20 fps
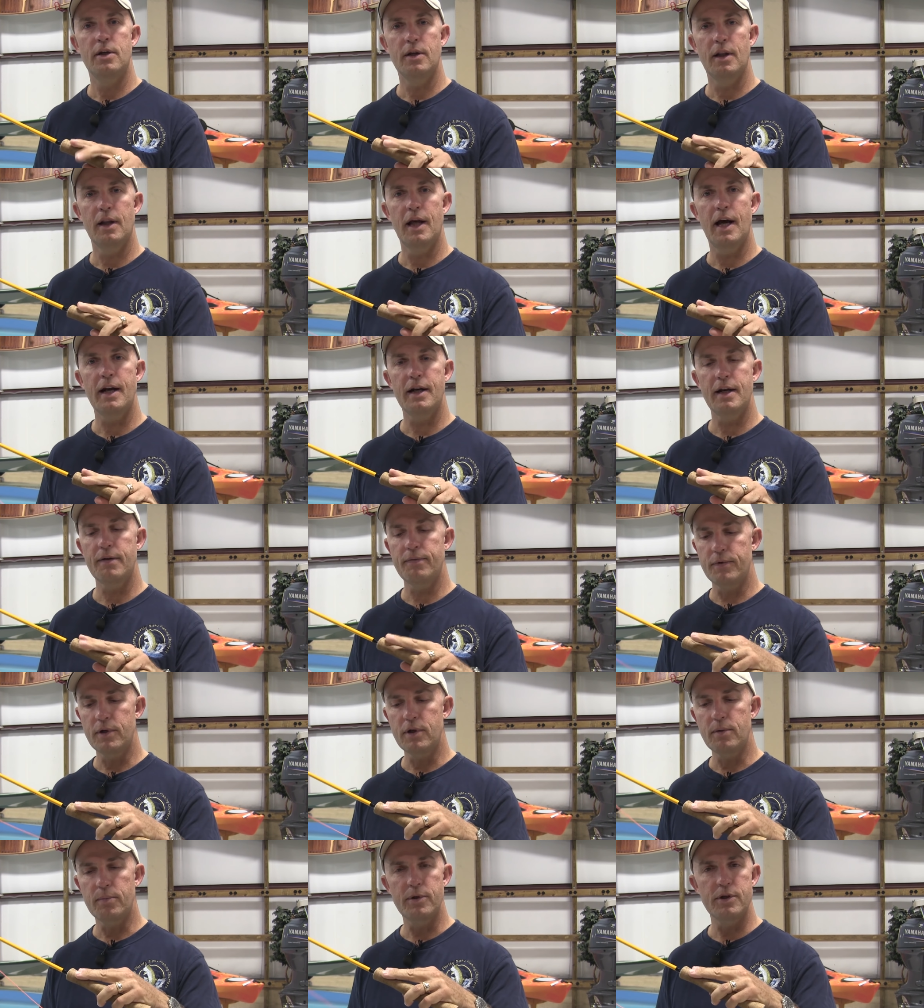A lot of
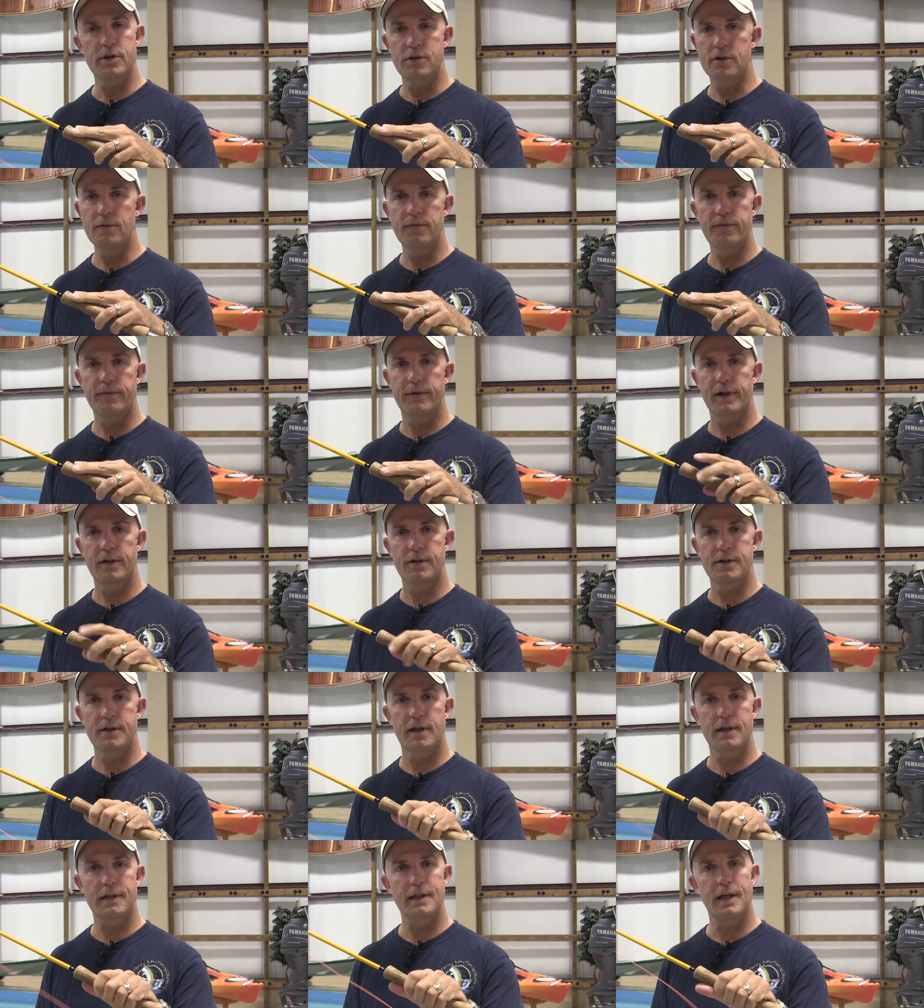different. You can put two
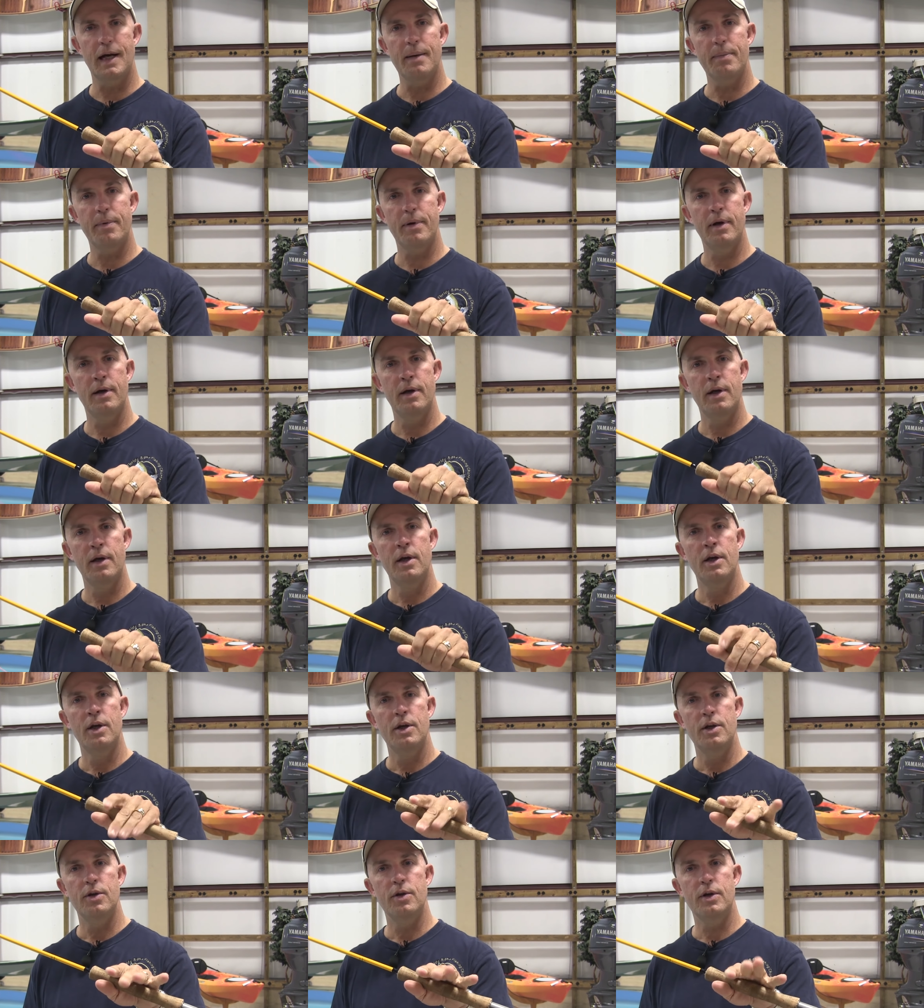fingers on top.
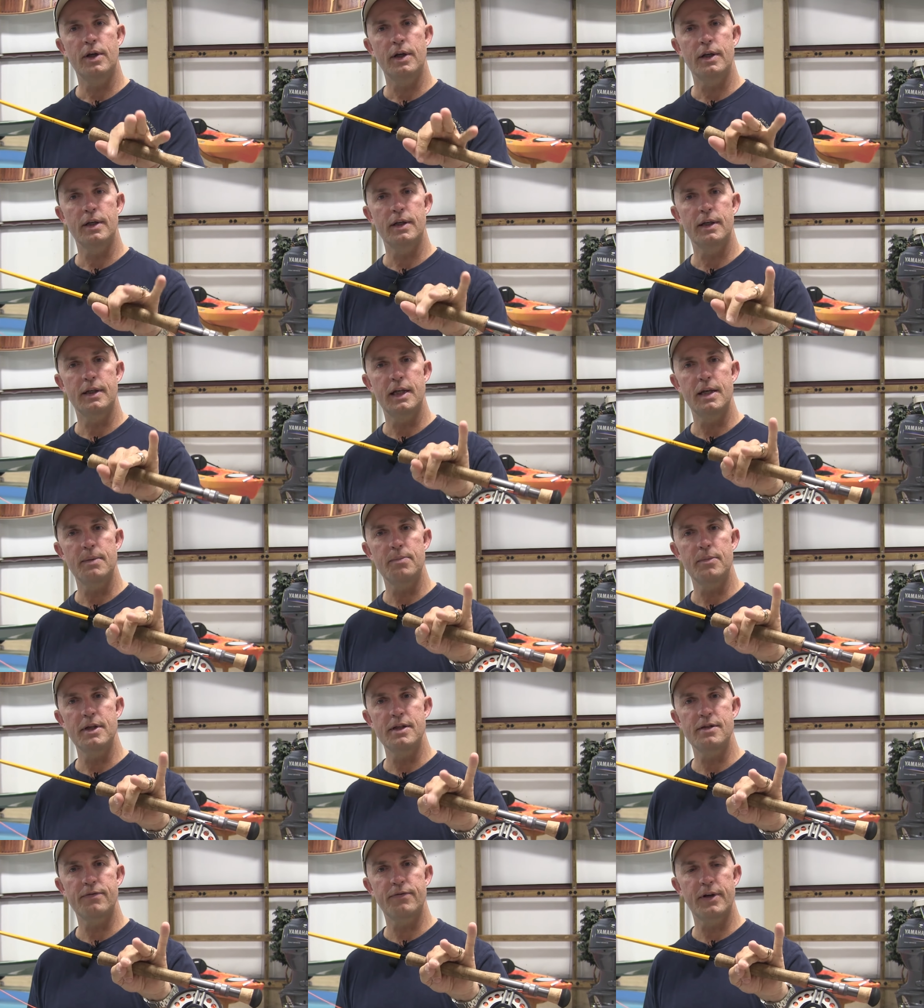You can
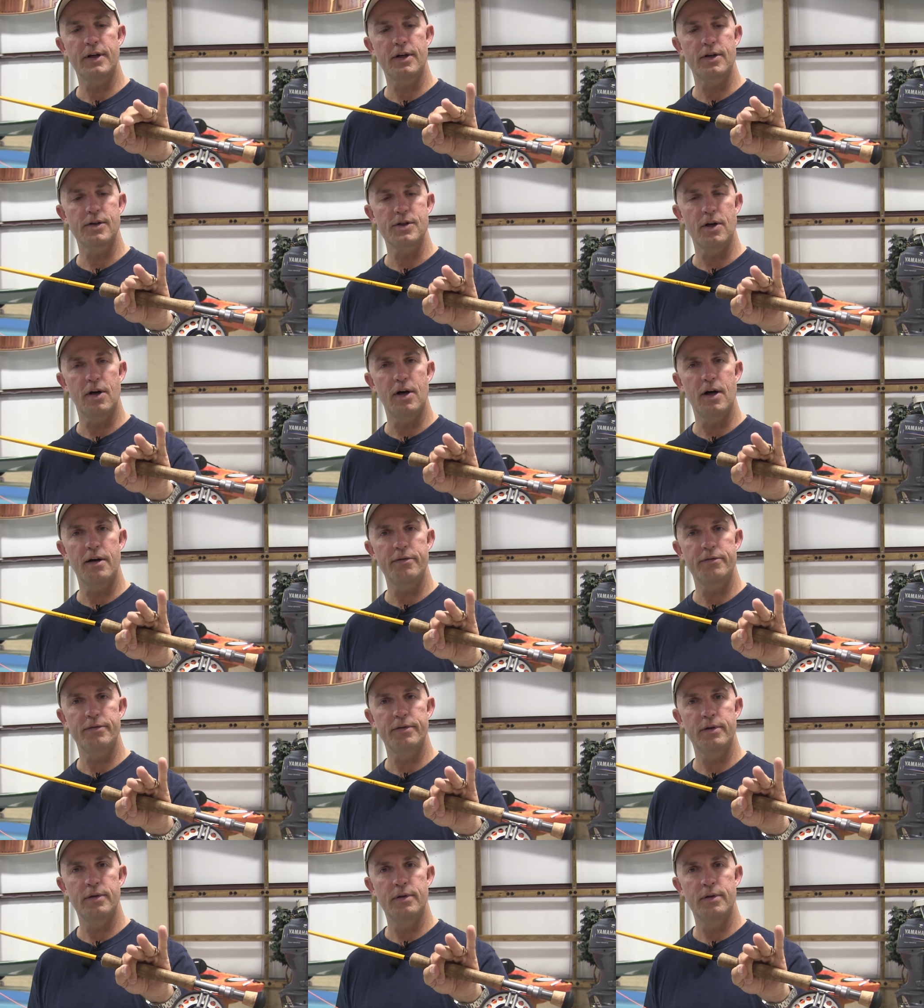keep these fingers off.